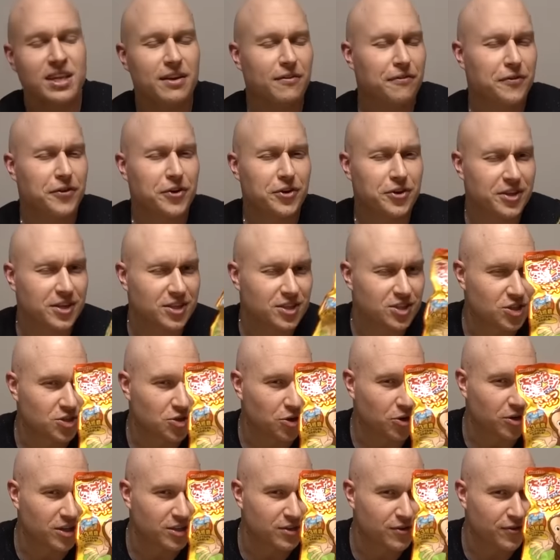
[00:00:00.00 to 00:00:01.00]
save Furious
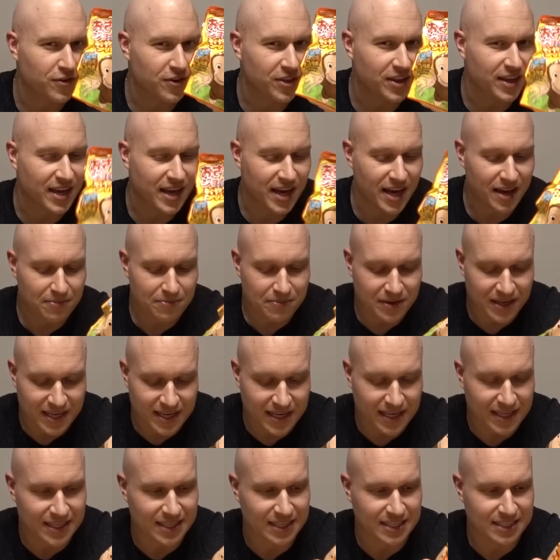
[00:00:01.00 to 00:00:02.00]
George for the end
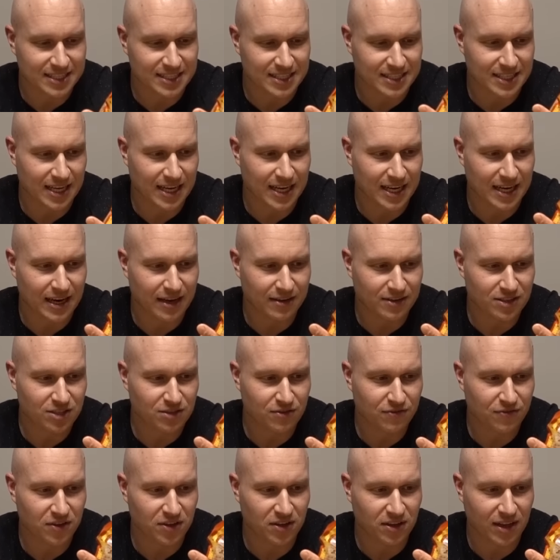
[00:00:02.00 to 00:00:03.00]
because I
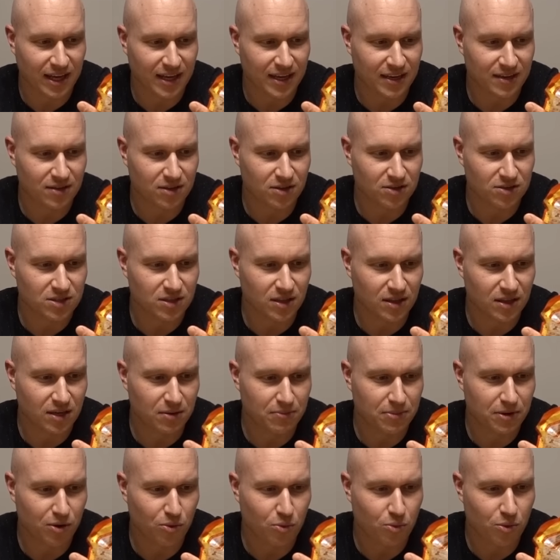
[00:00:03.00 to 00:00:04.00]
just feel like there's a little
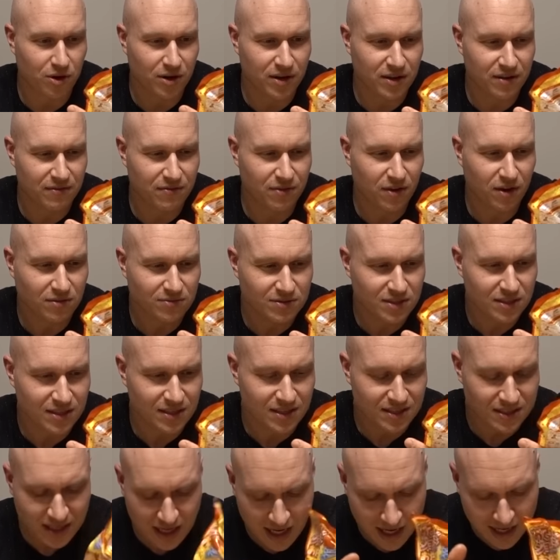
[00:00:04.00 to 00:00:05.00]
bit of work involved in
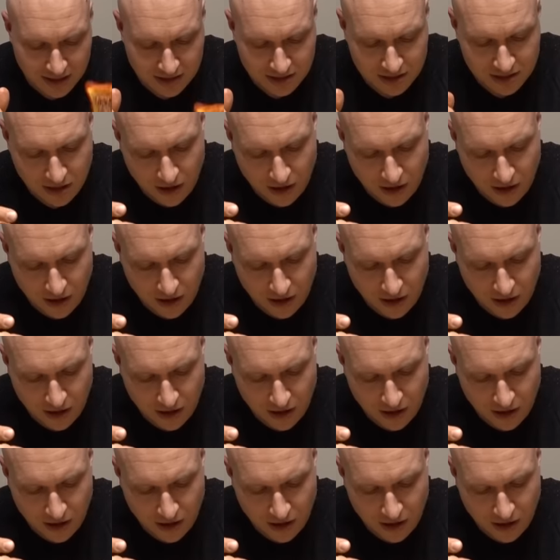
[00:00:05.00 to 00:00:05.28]
these guys.